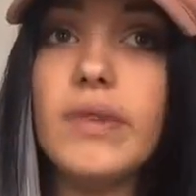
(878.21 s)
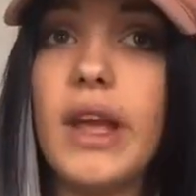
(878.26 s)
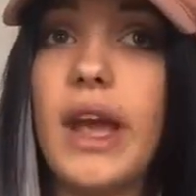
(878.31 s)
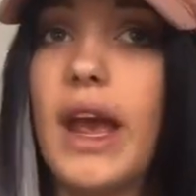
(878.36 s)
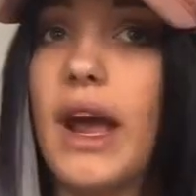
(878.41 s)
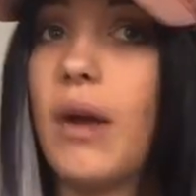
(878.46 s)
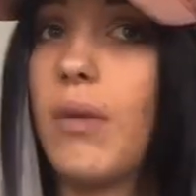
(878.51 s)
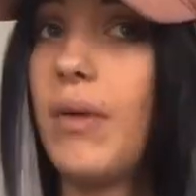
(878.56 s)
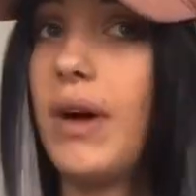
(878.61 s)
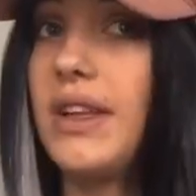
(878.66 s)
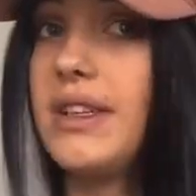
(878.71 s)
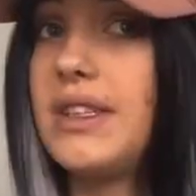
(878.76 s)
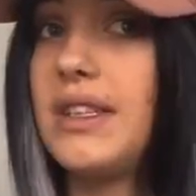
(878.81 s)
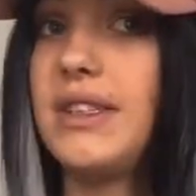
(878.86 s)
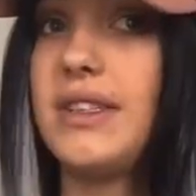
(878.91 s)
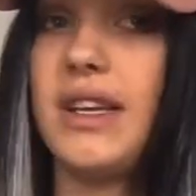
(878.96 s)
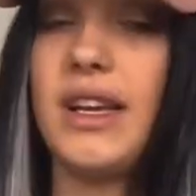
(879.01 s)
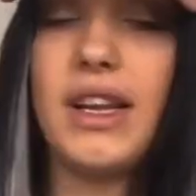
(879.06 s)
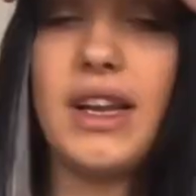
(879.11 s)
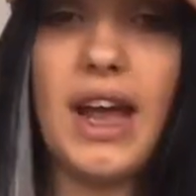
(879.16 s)
And once
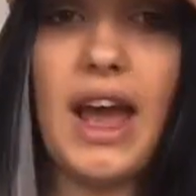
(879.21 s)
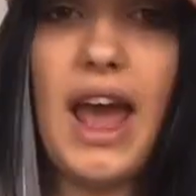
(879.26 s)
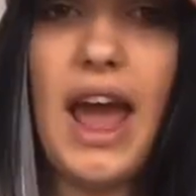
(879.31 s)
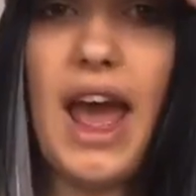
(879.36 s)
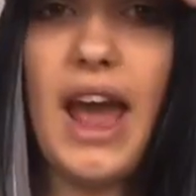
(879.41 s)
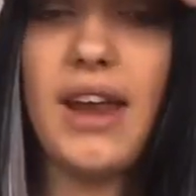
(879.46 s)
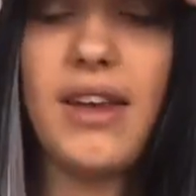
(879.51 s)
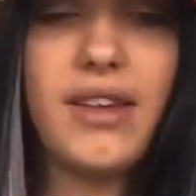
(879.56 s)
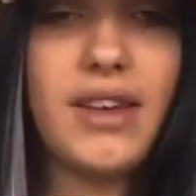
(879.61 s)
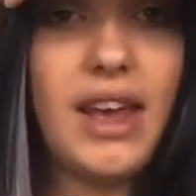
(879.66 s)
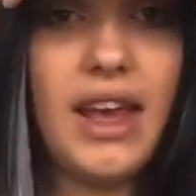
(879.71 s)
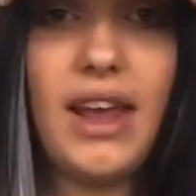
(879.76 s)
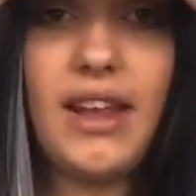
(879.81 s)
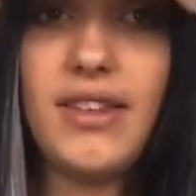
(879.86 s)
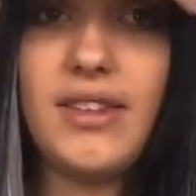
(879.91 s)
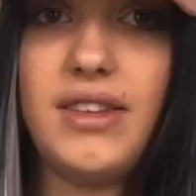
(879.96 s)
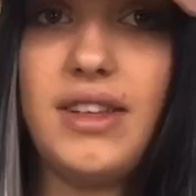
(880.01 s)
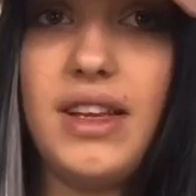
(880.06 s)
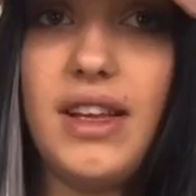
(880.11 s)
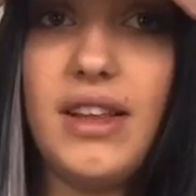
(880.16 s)
it's in a hat, you can't
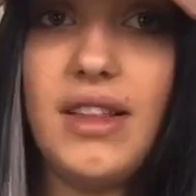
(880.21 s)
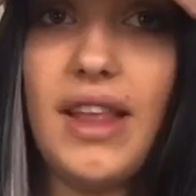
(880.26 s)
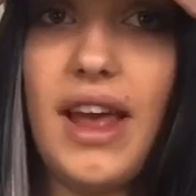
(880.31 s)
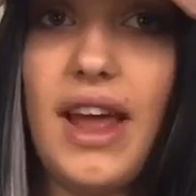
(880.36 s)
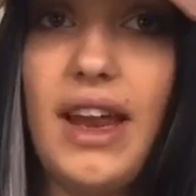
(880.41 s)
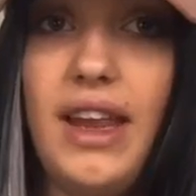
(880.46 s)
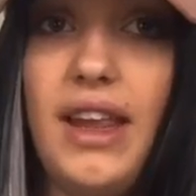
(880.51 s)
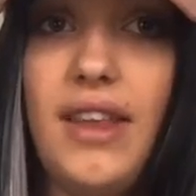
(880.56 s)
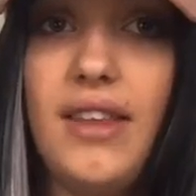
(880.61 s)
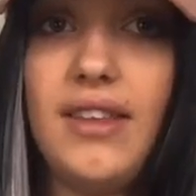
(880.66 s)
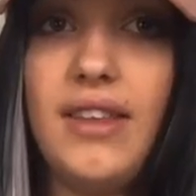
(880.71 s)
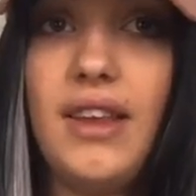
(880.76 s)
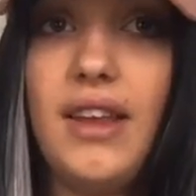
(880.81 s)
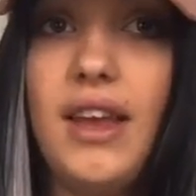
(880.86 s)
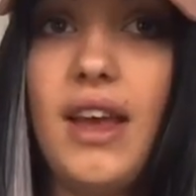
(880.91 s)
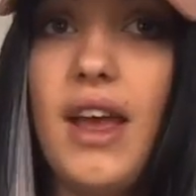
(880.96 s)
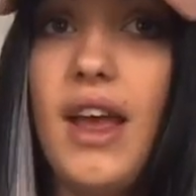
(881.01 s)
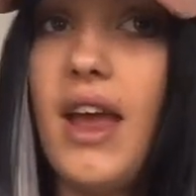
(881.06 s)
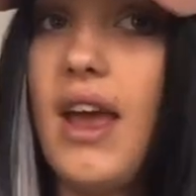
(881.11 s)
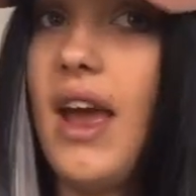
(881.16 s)
see it that
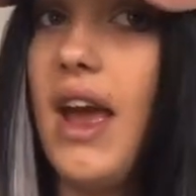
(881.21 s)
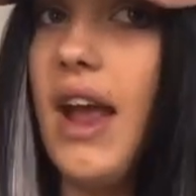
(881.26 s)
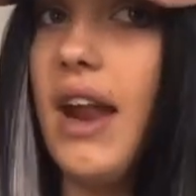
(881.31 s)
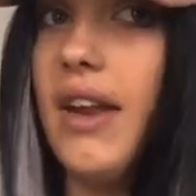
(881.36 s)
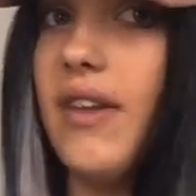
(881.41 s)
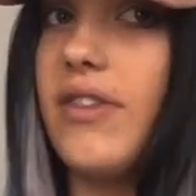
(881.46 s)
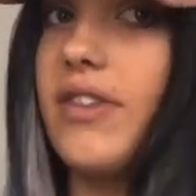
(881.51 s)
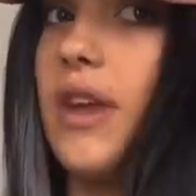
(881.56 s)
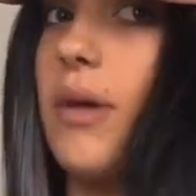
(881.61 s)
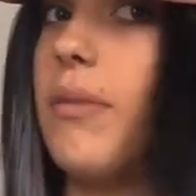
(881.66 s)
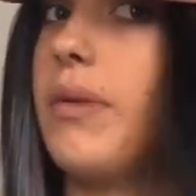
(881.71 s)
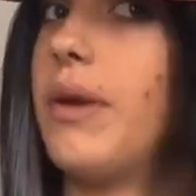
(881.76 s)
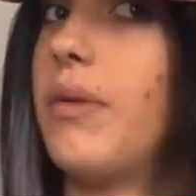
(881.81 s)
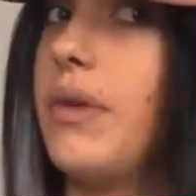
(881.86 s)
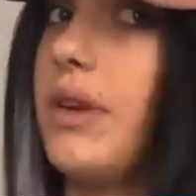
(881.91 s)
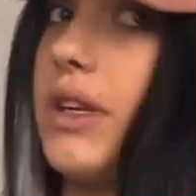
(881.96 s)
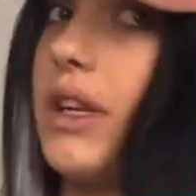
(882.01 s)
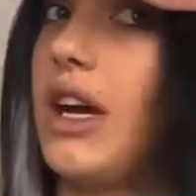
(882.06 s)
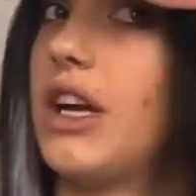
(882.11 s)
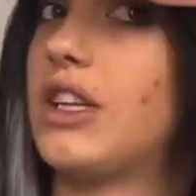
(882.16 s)
easy. And if somebody
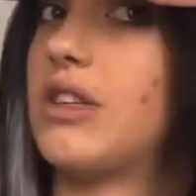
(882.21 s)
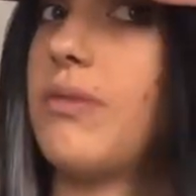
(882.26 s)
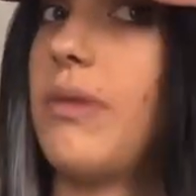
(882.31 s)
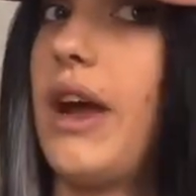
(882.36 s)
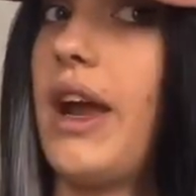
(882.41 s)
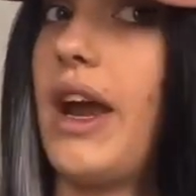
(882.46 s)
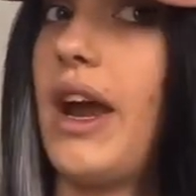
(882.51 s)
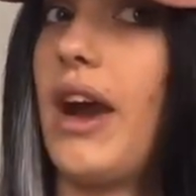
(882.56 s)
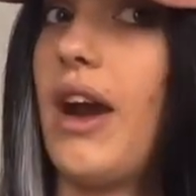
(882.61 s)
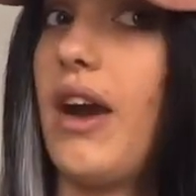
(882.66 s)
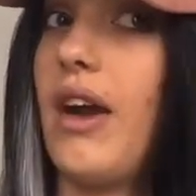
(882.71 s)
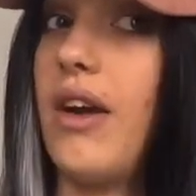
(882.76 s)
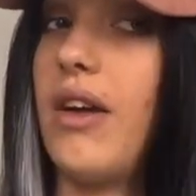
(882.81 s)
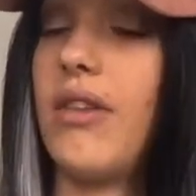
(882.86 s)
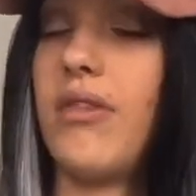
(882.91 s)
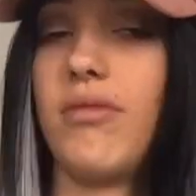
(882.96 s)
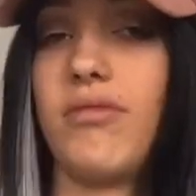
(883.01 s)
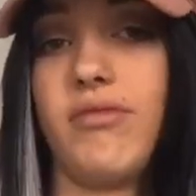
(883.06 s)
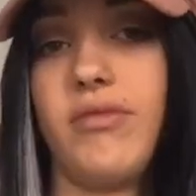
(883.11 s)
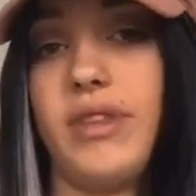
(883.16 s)
would touch my hair,
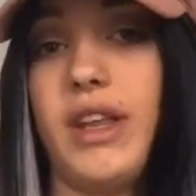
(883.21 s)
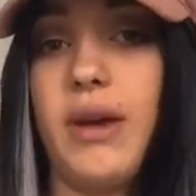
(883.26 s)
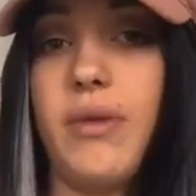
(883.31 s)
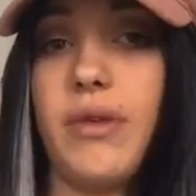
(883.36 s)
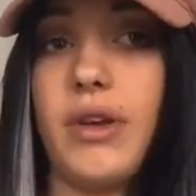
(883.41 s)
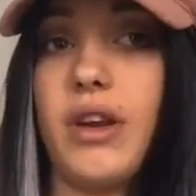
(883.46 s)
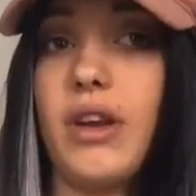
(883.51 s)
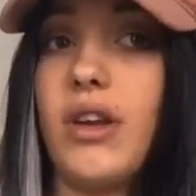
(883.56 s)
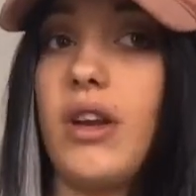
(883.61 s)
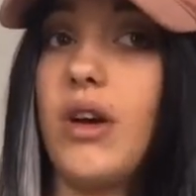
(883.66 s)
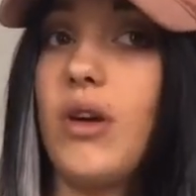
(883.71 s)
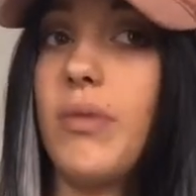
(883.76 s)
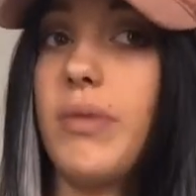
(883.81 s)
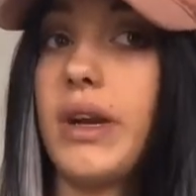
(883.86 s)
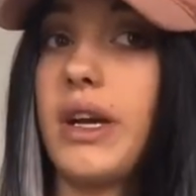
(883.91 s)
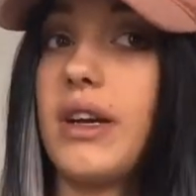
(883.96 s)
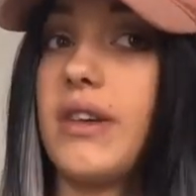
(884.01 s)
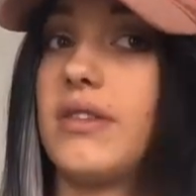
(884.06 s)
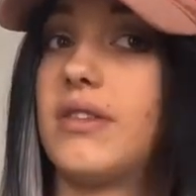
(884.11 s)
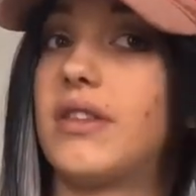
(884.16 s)
they wouldn't know
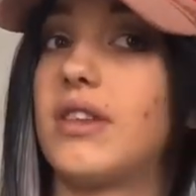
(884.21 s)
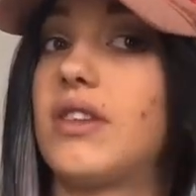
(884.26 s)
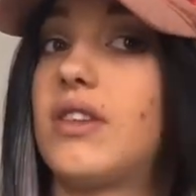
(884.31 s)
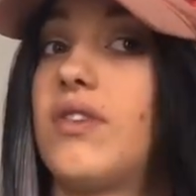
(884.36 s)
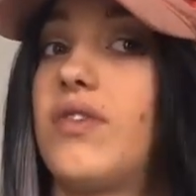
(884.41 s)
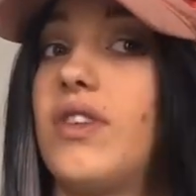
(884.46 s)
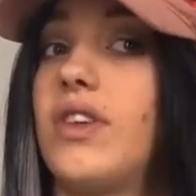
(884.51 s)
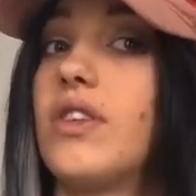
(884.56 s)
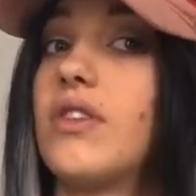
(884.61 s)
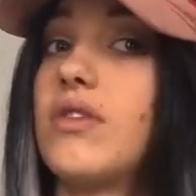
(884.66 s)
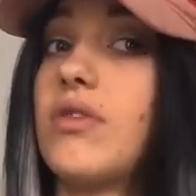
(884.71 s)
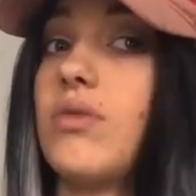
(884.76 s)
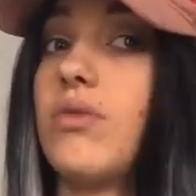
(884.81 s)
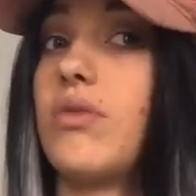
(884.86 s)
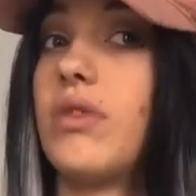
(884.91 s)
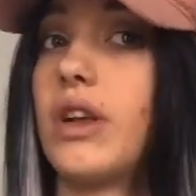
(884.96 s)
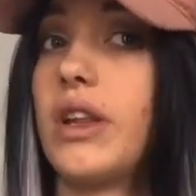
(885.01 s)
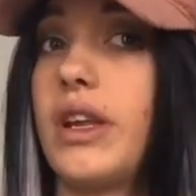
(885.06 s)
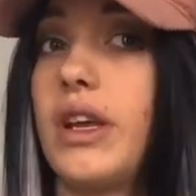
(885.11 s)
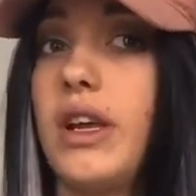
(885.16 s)
because this feels
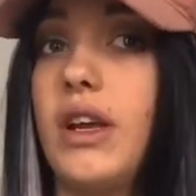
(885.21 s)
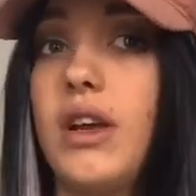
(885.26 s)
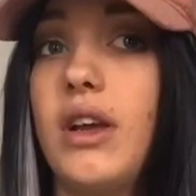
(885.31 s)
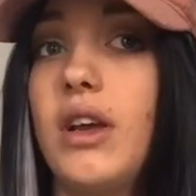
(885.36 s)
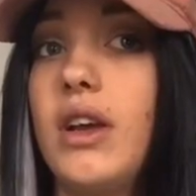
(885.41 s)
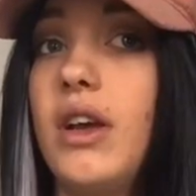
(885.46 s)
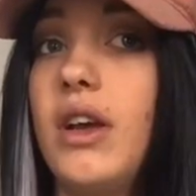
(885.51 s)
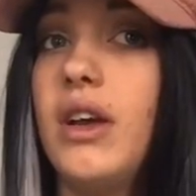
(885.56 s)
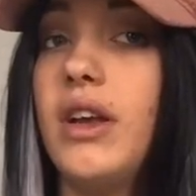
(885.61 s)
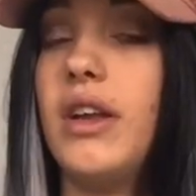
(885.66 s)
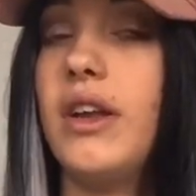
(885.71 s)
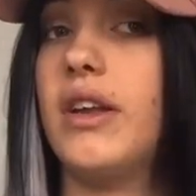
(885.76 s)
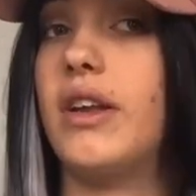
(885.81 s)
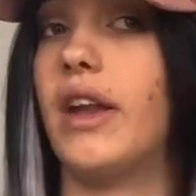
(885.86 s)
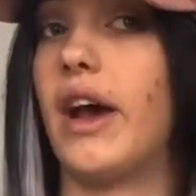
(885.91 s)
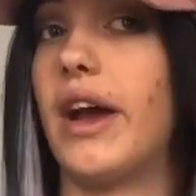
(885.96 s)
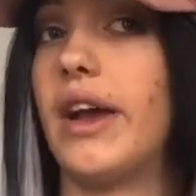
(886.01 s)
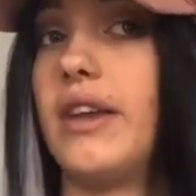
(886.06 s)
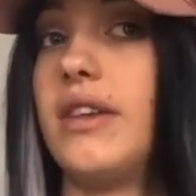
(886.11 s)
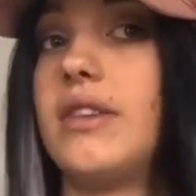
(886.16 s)
really
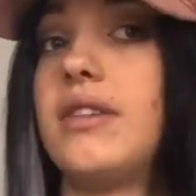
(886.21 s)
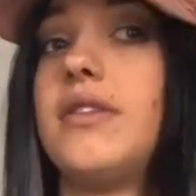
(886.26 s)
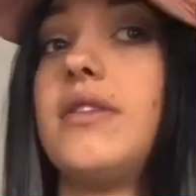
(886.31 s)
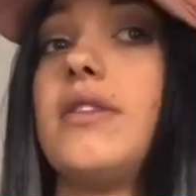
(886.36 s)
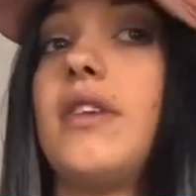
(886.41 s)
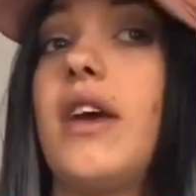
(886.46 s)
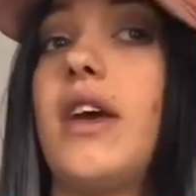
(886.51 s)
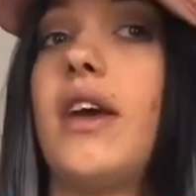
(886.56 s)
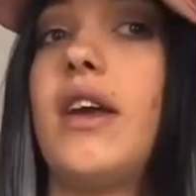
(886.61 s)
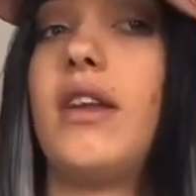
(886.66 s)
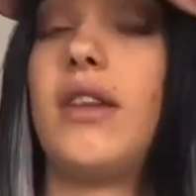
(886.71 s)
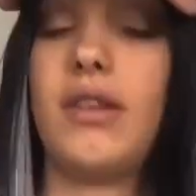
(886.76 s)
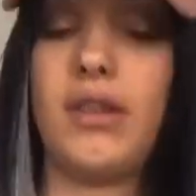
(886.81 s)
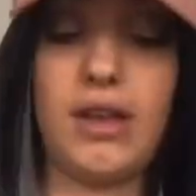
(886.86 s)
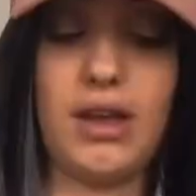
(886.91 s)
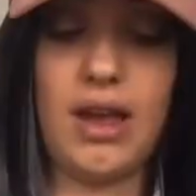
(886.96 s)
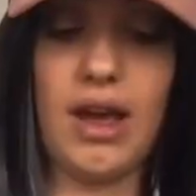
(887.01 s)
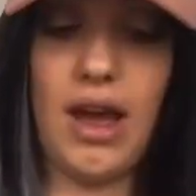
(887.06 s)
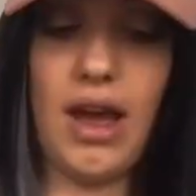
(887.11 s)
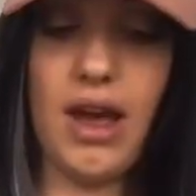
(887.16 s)
nice. And
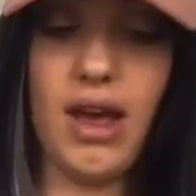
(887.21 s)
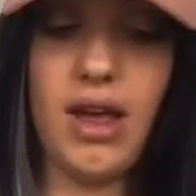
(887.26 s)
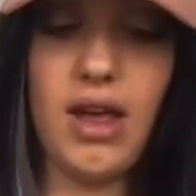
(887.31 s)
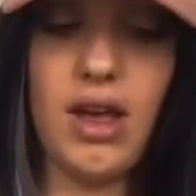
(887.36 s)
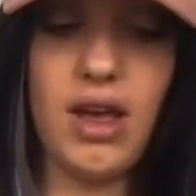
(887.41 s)
yeah.